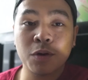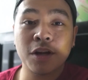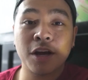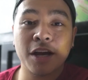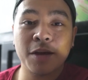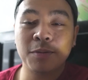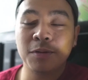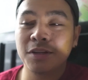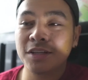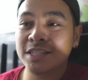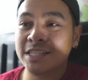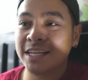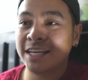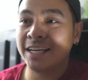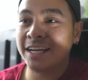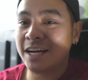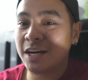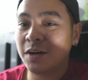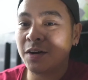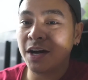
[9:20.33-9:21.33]
we're not able to take
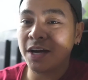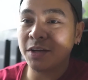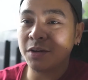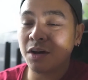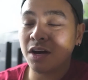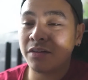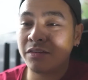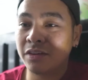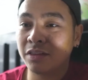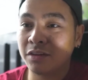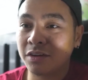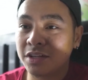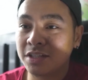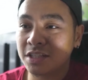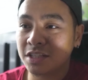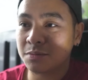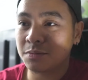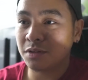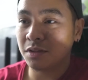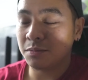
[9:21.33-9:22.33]
it out. I don't have a
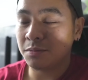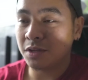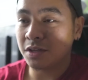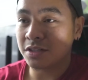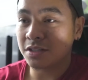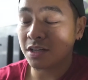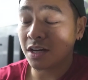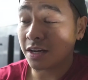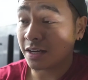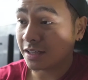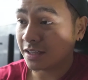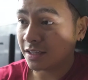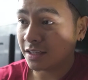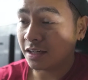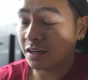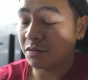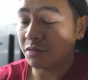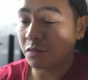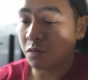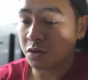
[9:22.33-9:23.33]
36mm socket,
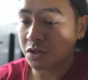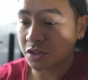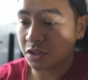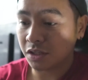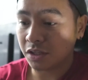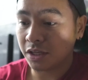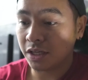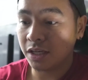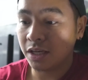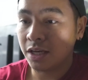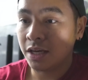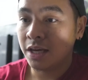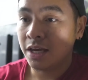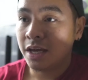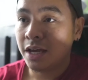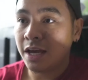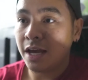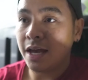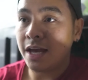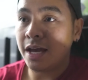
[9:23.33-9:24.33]
unfortunately.
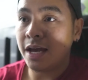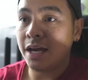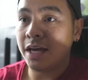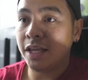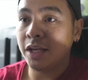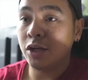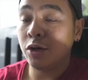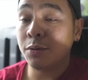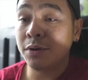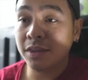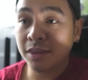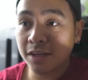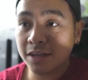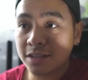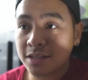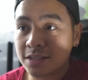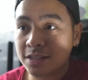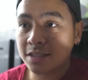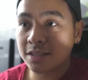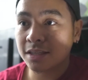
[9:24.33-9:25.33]
And knowing
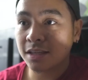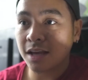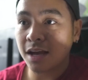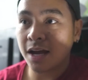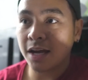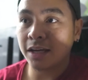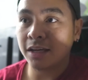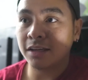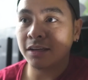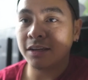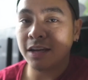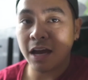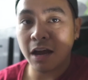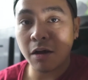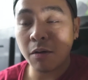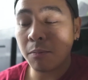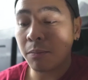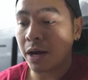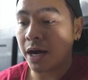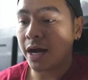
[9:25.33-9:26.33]
this, I can
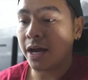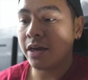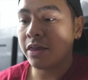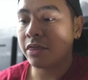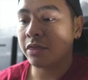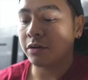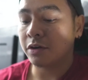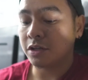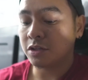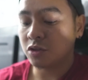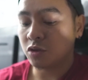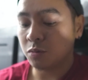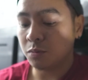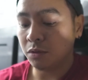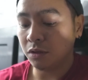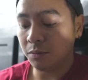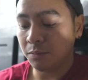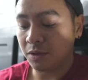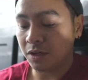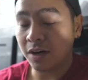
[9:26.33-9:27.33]
now buy
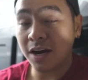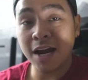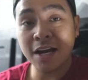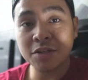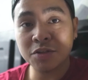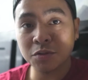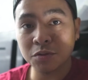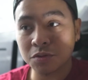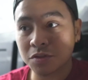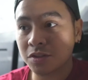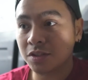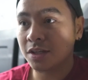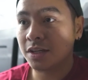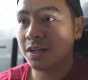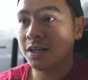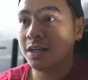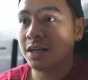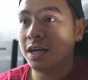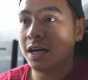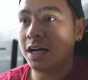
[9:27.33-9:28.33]
32mm axles
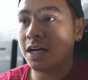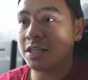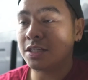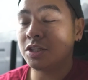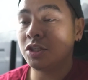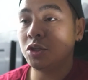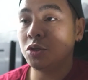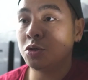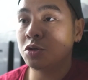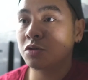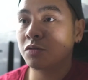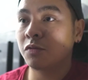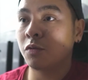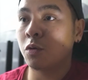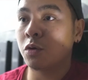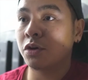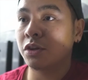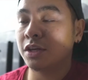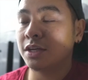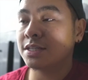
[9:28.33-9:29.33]
to use
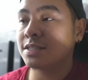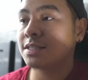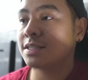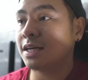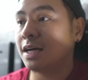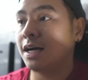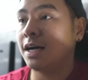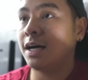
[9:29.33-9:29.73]
for this